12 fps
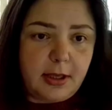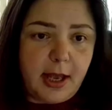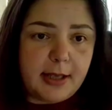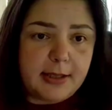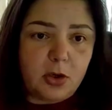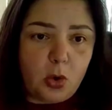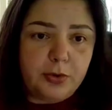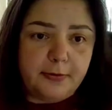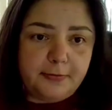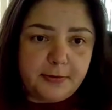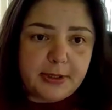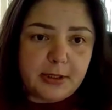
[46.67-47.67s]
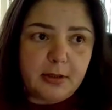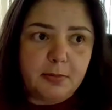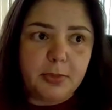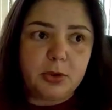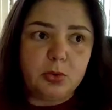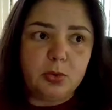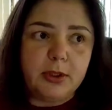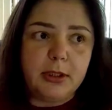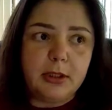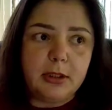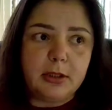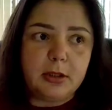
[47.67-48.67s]
as a golden visa, but we
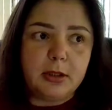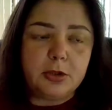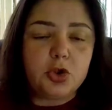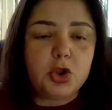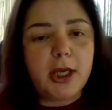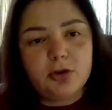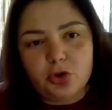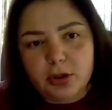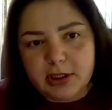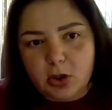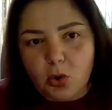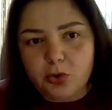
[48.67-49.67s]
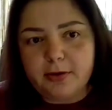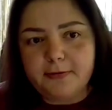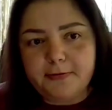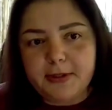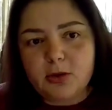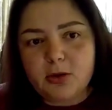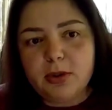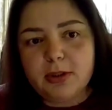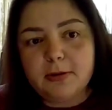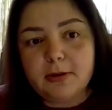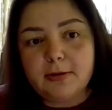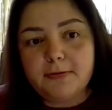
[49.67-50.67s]
changed this golden visa
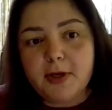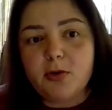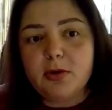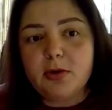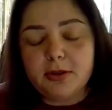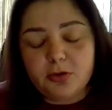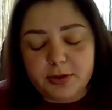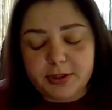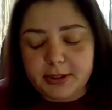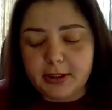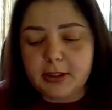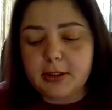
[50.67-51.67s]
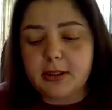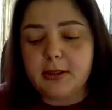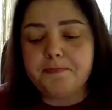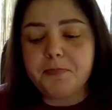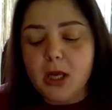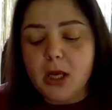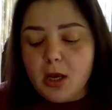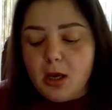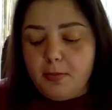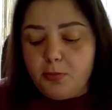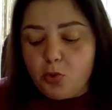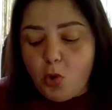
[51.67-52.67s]
with a very interesting
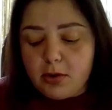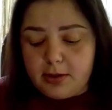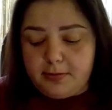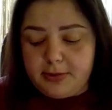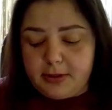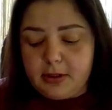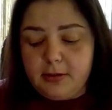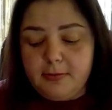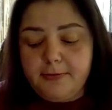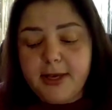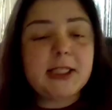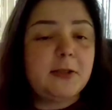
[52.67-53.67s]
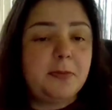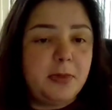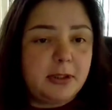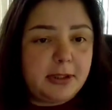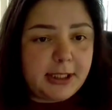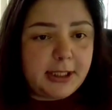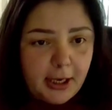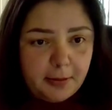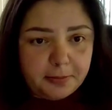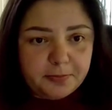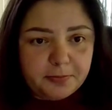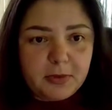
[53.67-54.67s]
program, investment
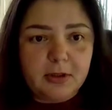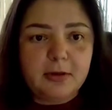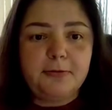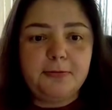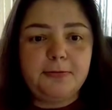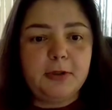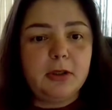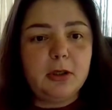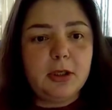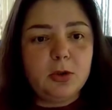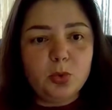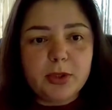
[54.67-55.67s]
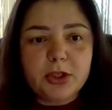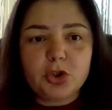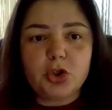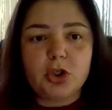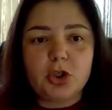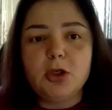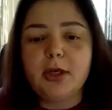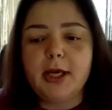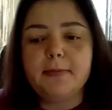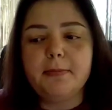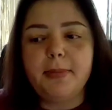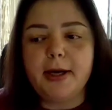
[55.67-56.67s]
scheme in which you
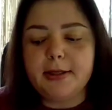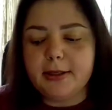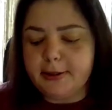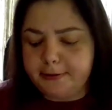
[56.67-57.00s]
can buy